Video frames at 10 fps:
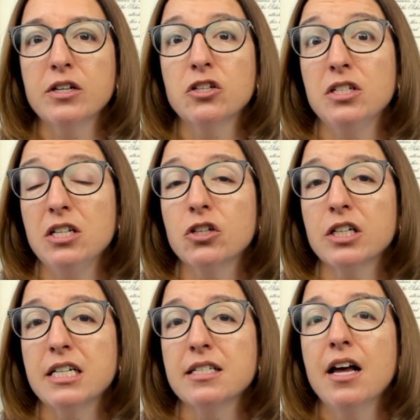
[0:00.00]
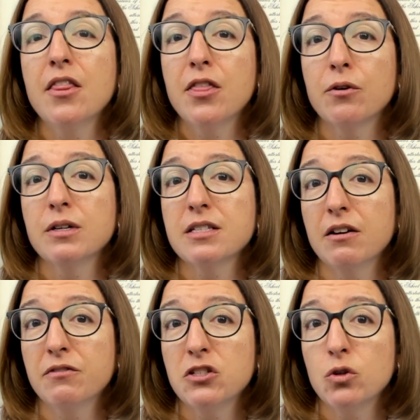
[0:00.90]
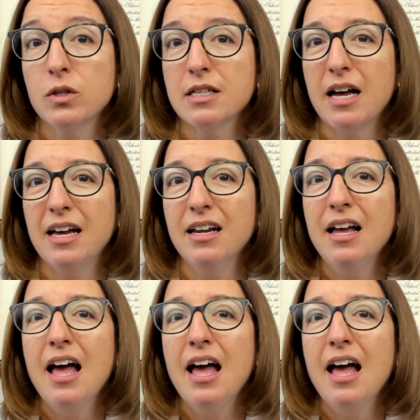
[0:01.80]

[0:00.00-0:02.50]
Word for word: to decrease their risk of suicide.